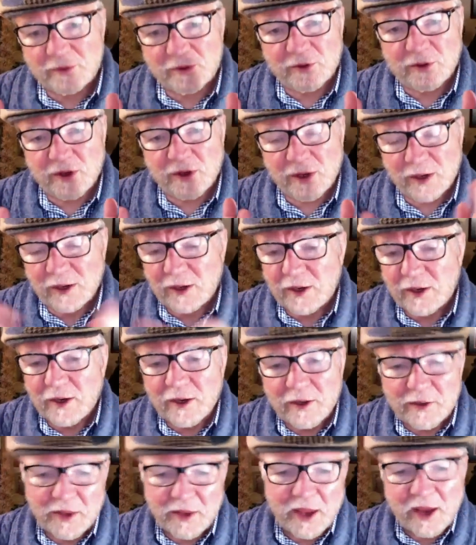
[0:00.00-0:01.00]
Okay,
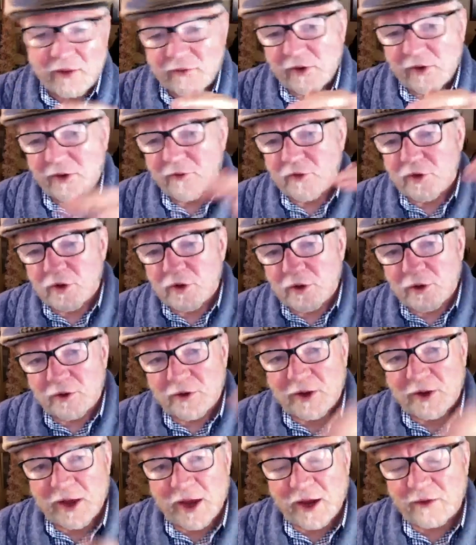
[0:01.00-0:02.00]
they have every
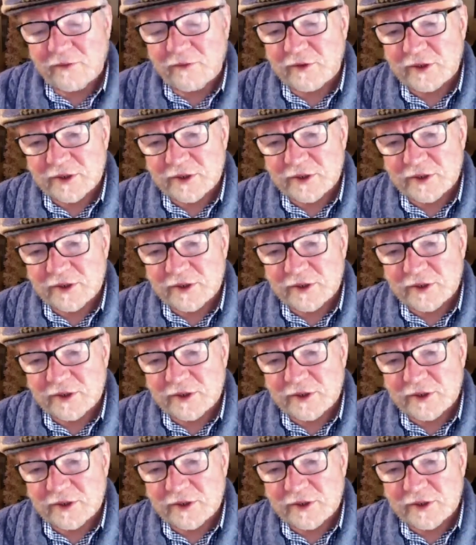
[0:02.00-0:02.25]
year they have